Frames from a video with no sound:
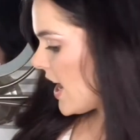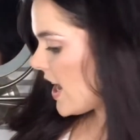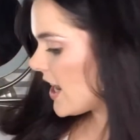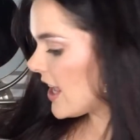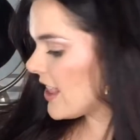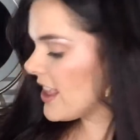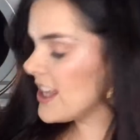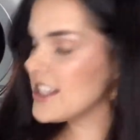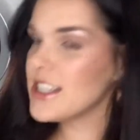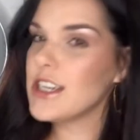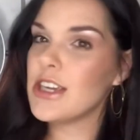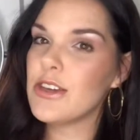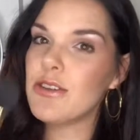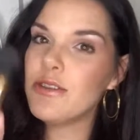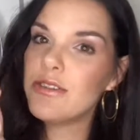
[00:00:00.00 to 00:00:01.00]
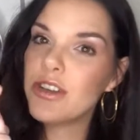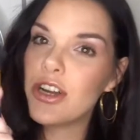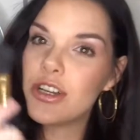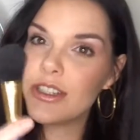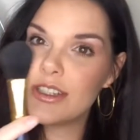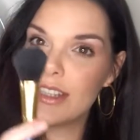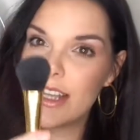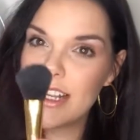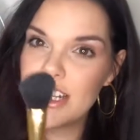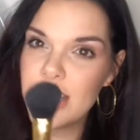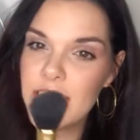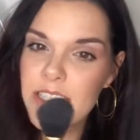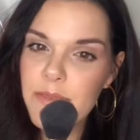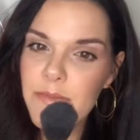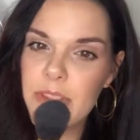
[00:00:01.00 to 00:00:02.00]
and I like to use our
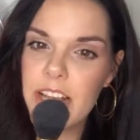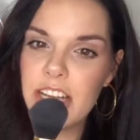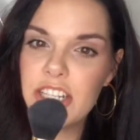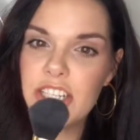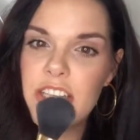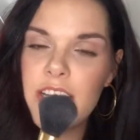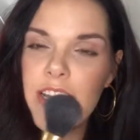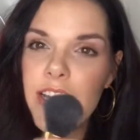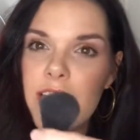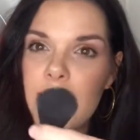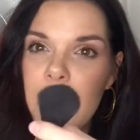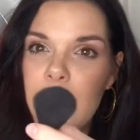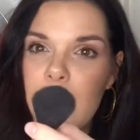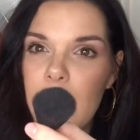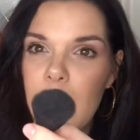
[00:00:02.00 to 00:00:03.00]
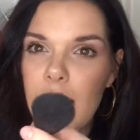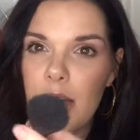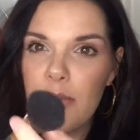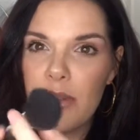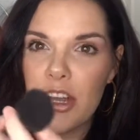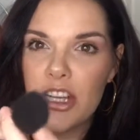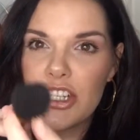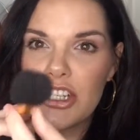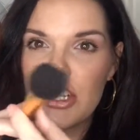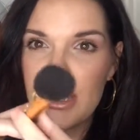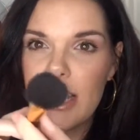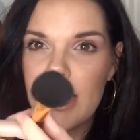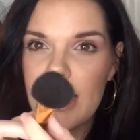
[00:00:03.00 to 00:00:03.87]
Senegence blush brush.